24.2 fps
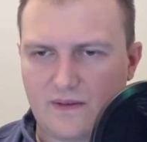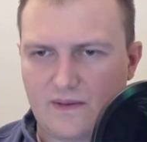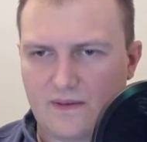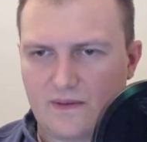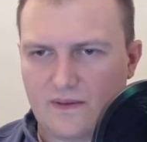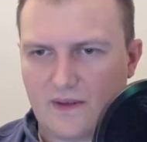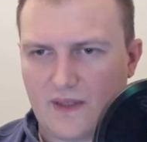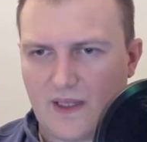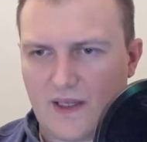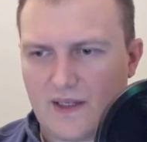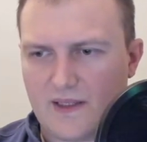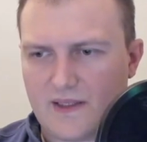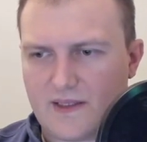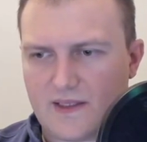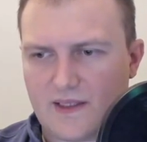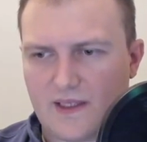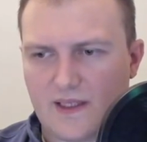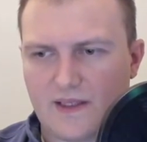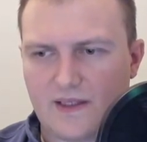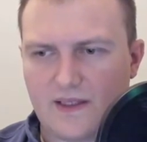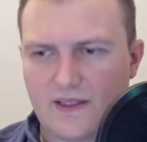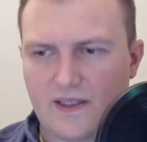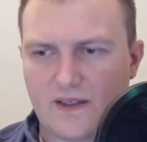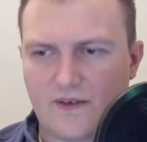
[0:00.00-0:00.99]
let it
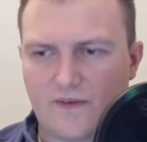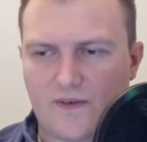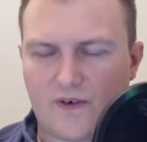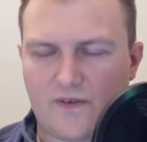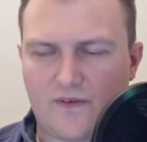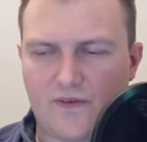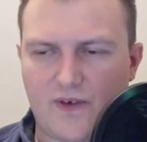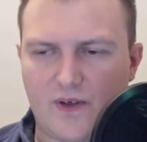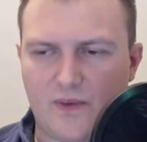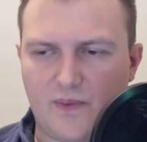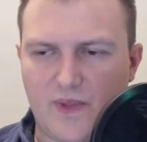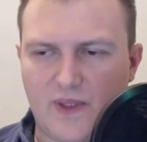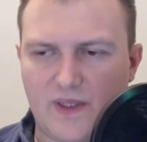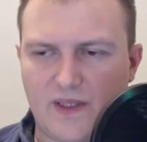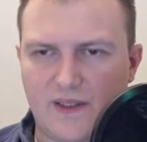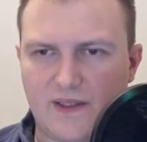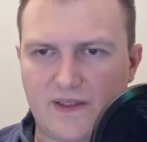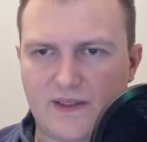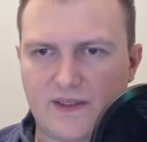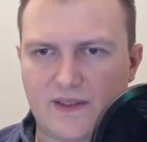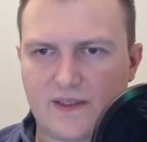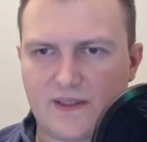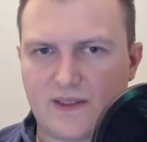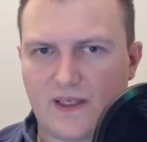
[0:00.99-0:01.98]
sit there for a few
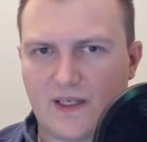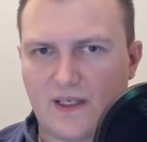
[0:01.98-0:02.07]
minutes,